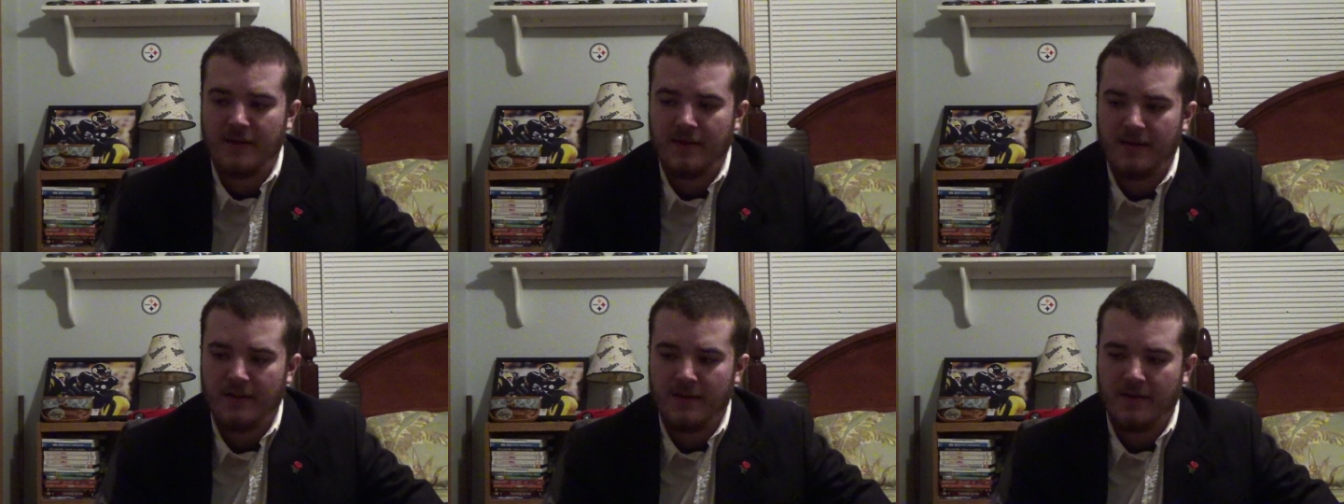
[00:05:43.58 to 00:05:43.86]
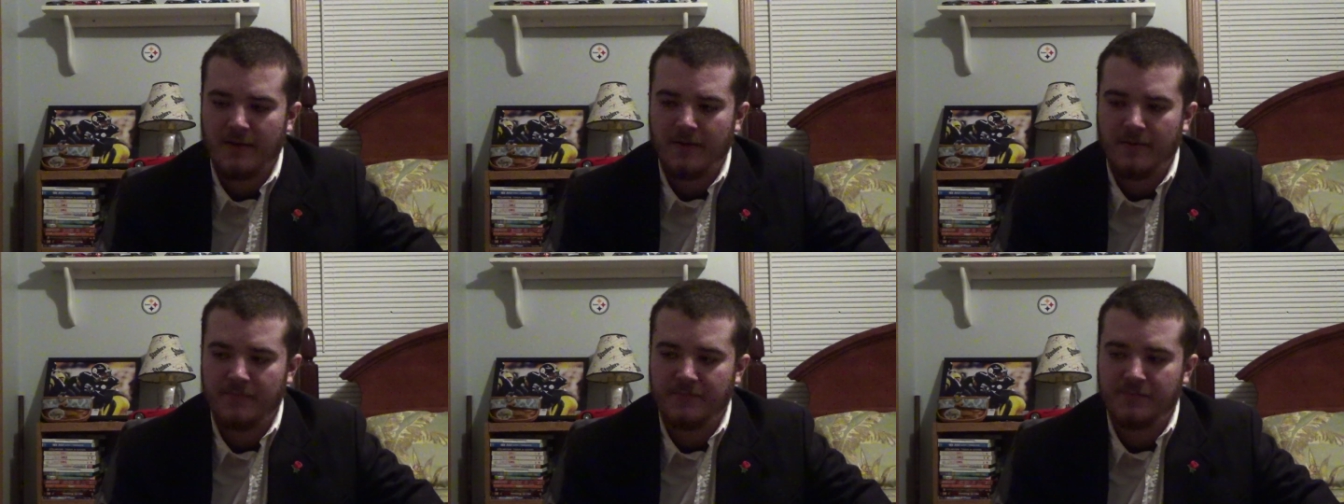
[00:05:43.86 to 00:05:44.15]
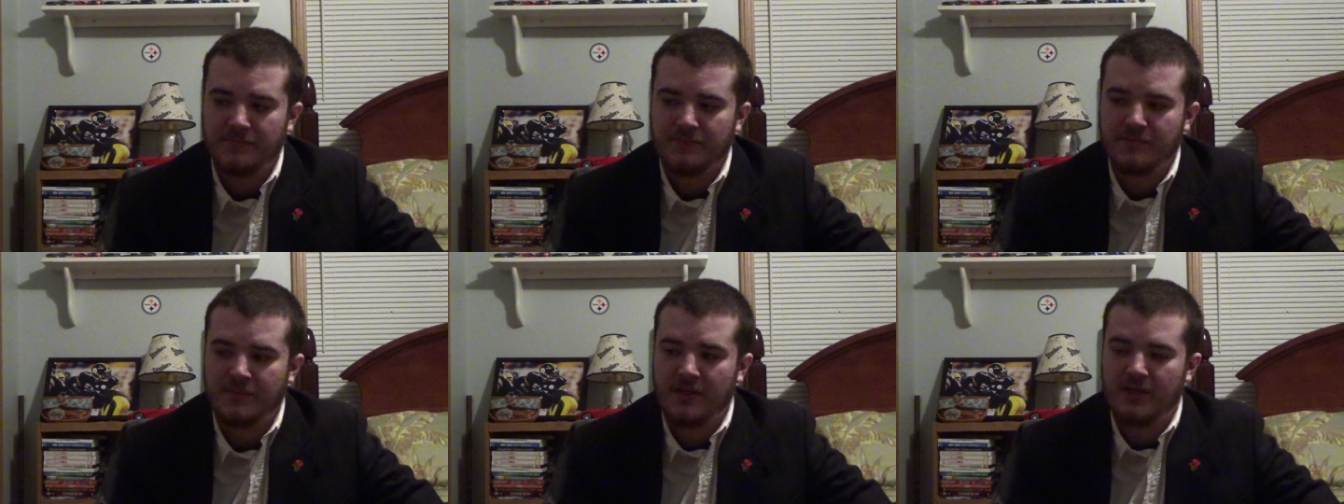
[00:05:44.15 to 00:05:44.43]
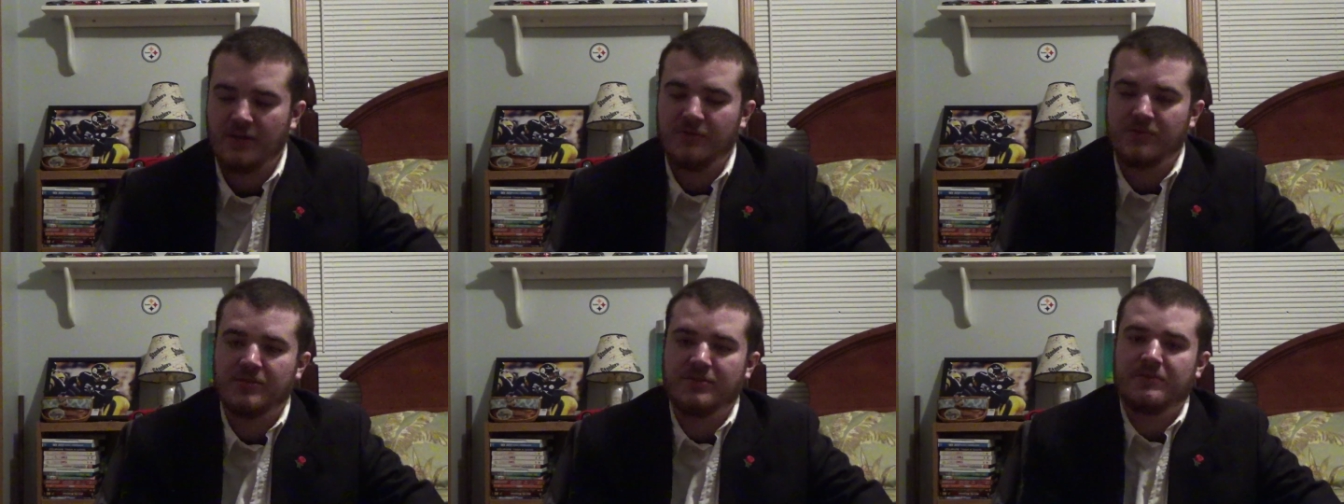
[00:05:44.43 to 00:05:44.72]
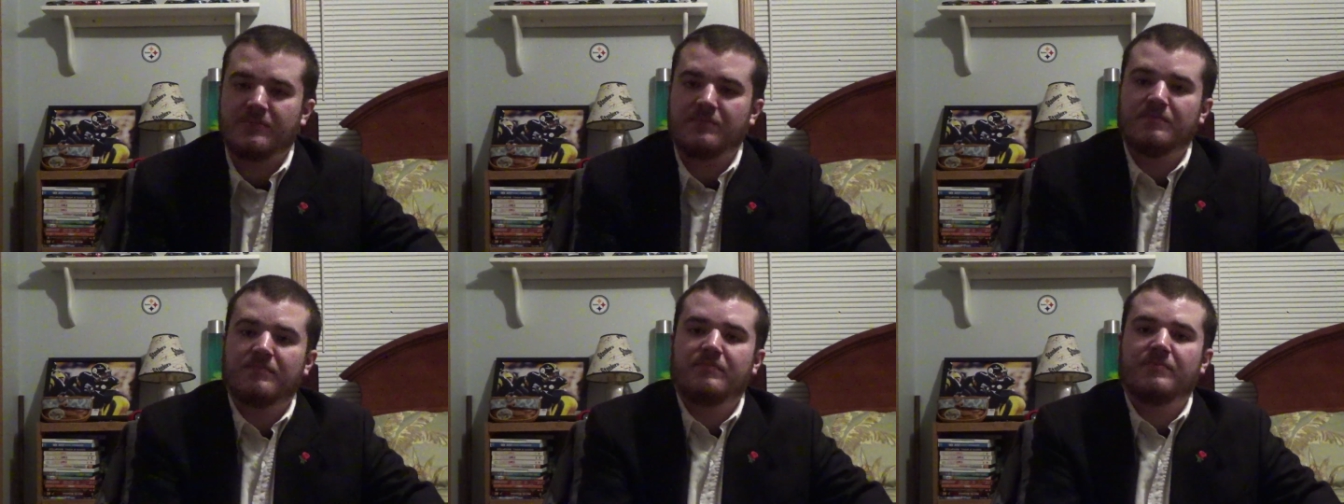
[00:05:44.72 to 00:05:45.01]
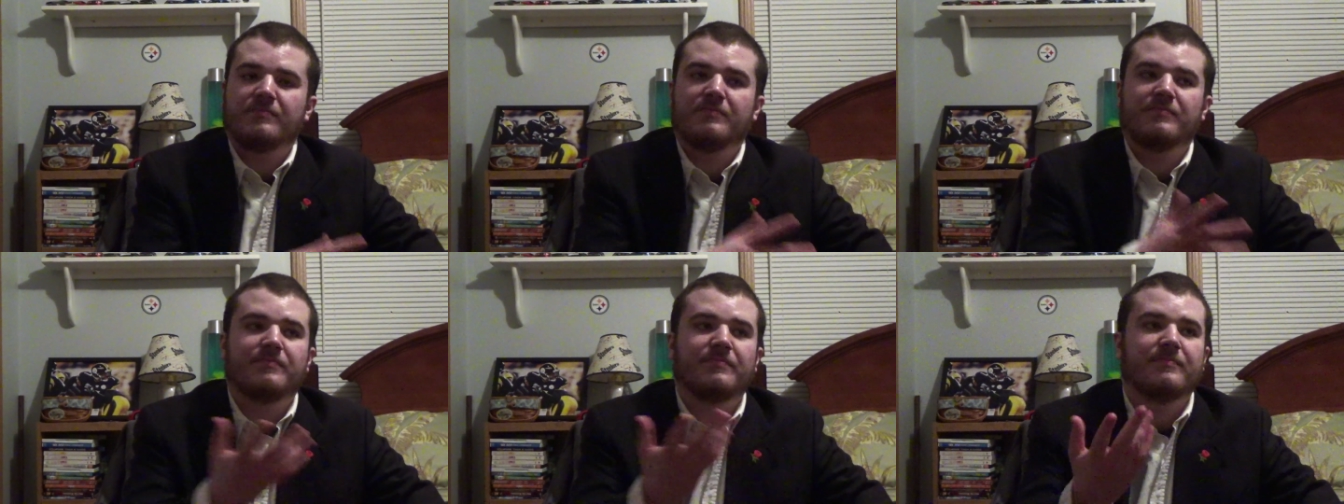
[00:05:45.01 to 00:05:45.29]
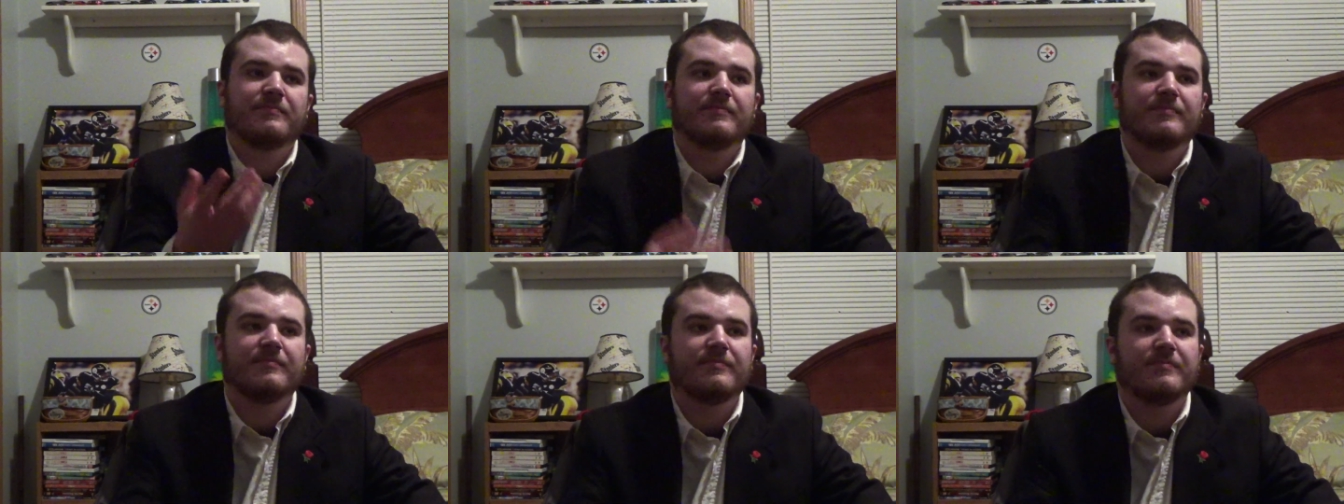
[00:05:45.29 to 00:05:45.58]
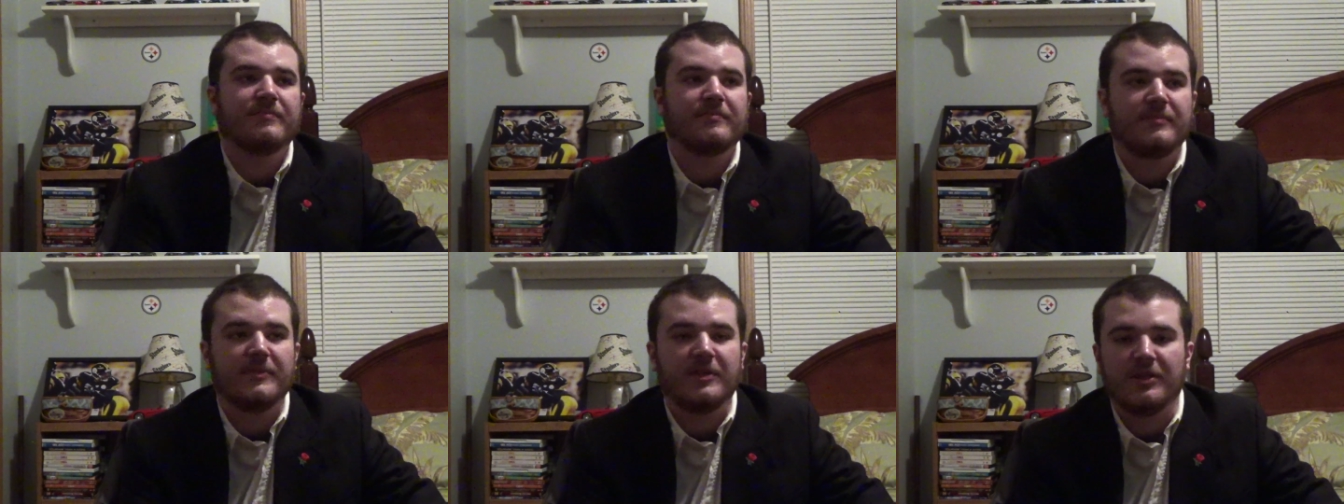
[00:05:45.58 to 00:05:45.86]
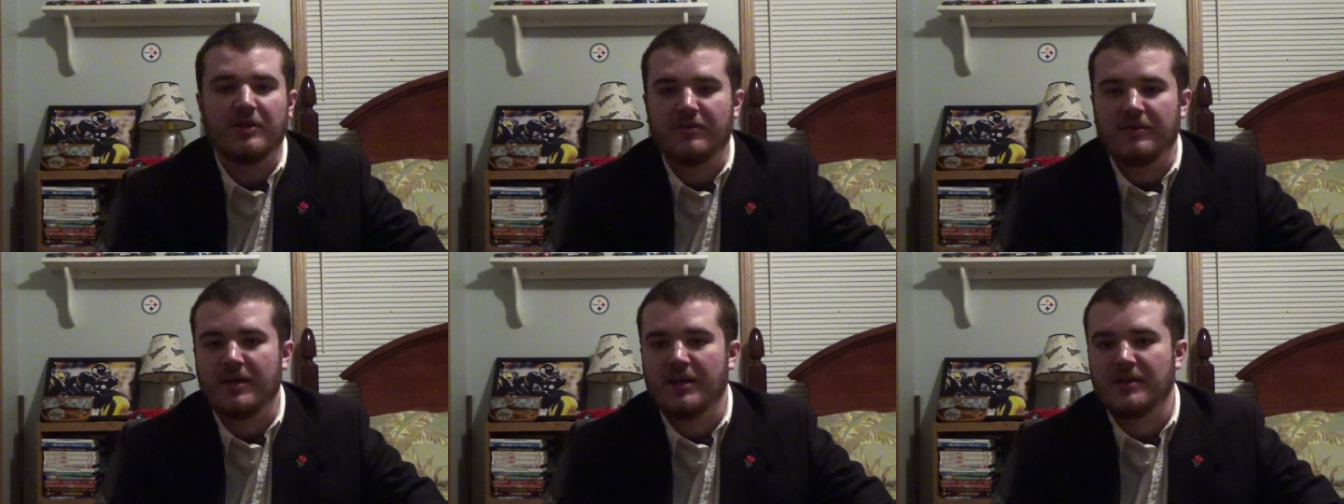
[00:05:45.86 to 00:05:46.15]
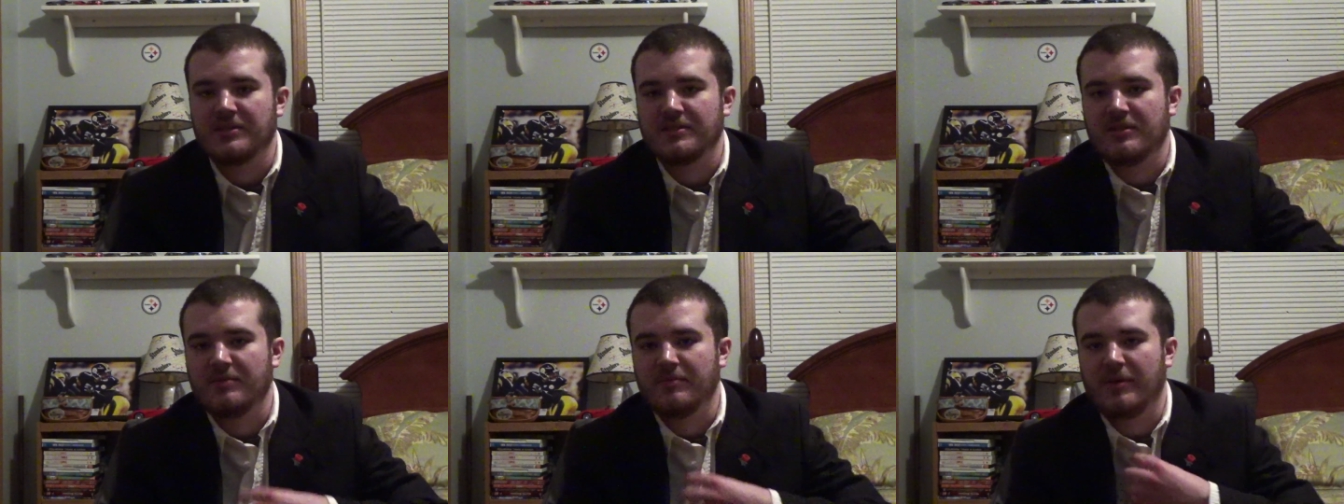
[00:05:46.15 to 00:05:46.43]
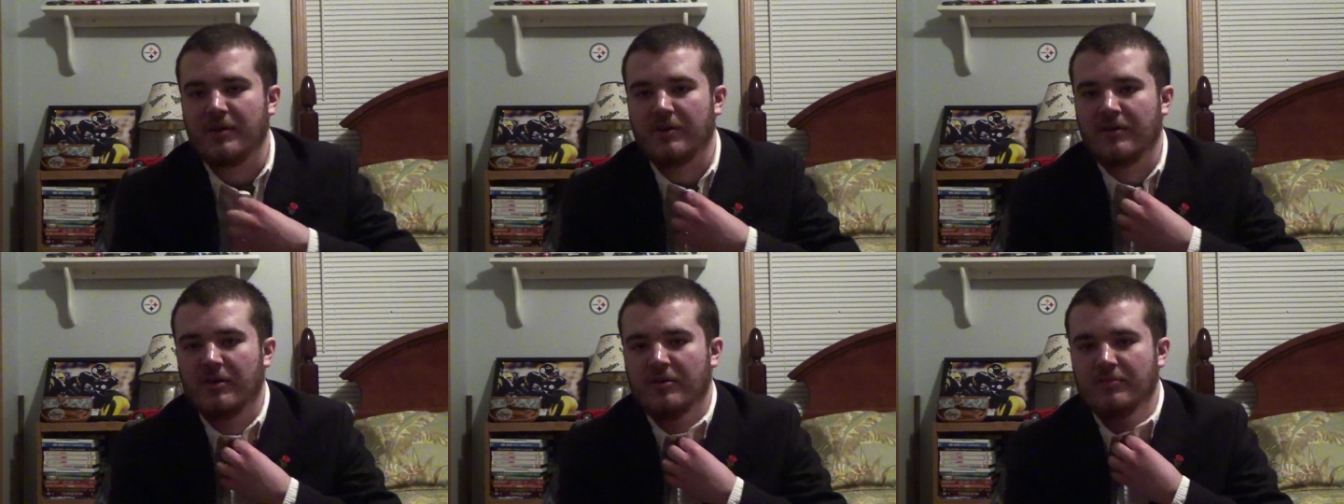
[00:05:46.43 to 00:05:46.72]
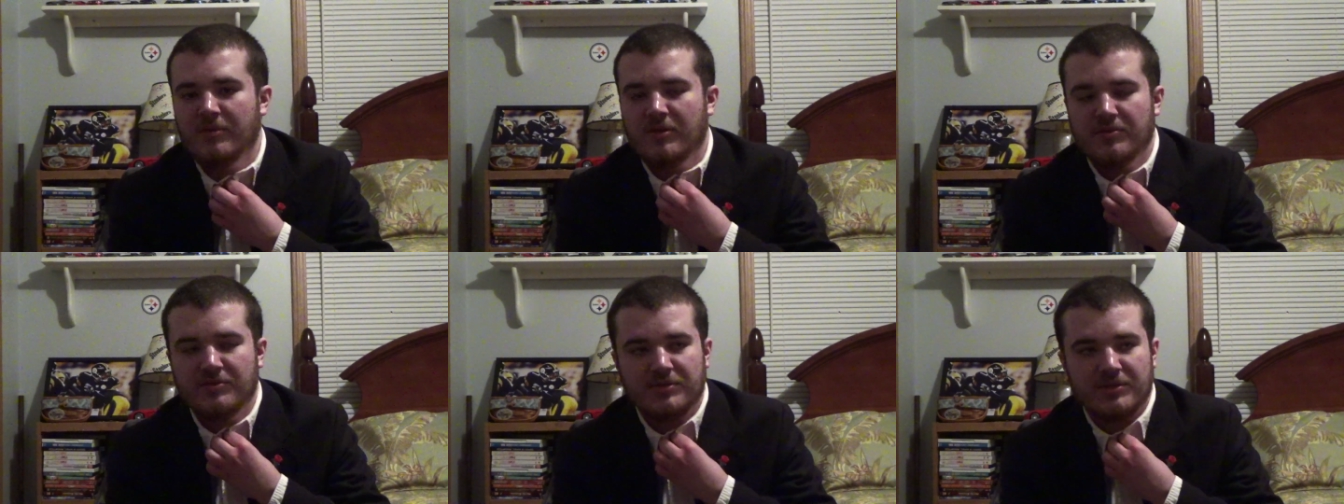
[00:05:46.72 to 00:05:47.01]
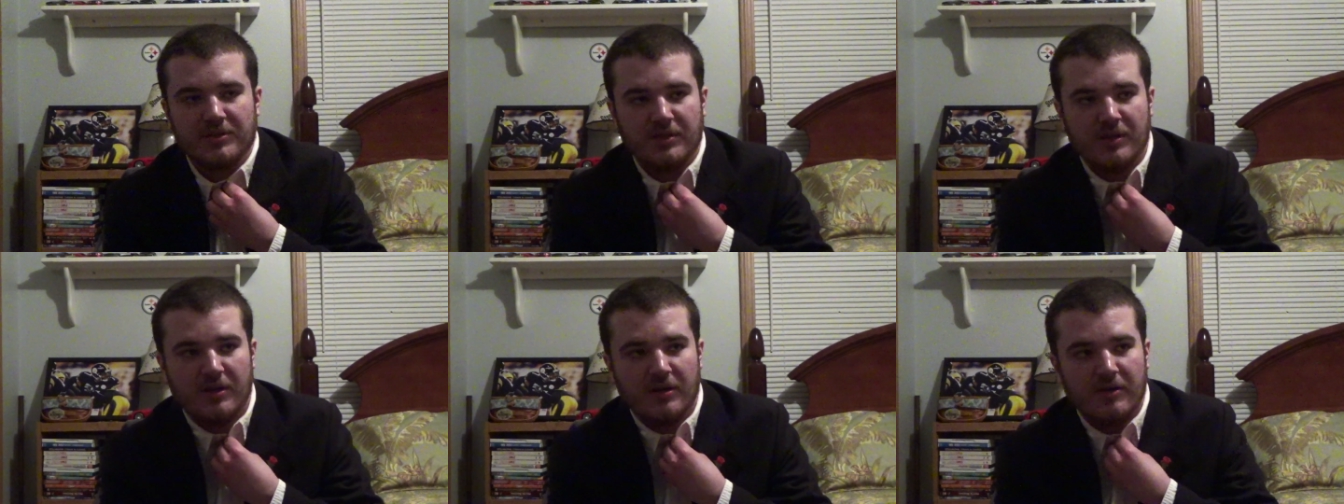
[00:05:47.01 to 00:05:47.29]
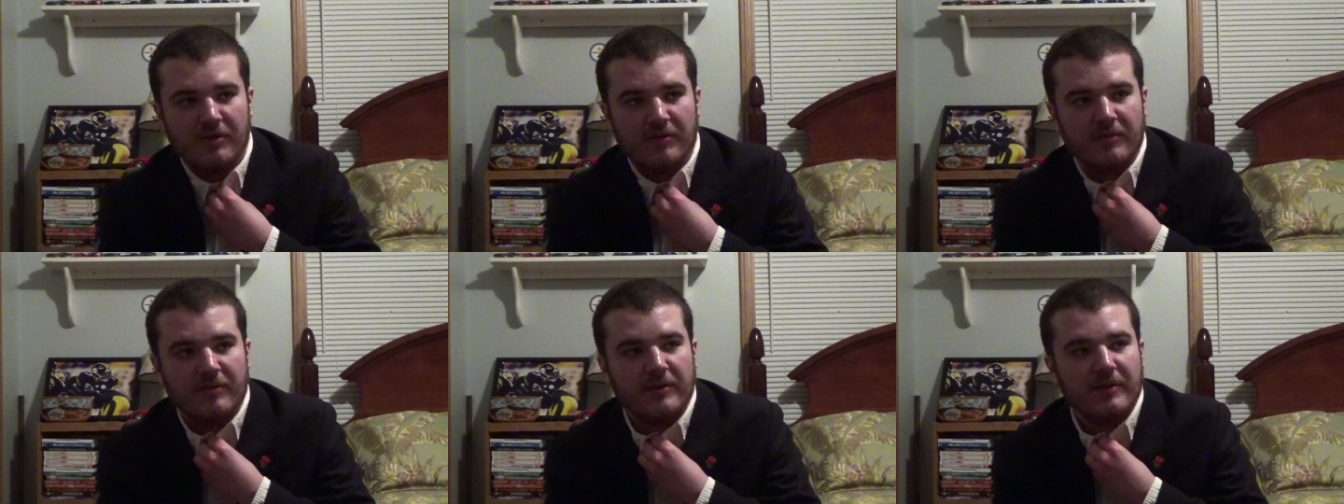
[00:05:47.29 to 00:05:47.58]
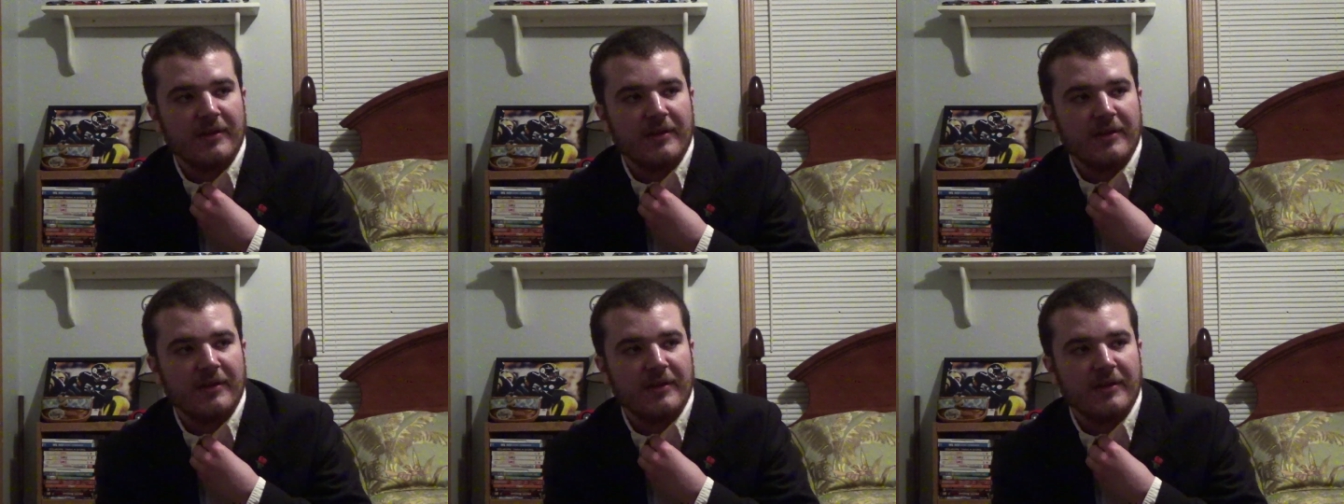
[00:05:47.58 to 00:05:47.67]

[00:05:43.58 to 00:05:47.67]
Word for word: Um, and it was, you know, customary almost to go.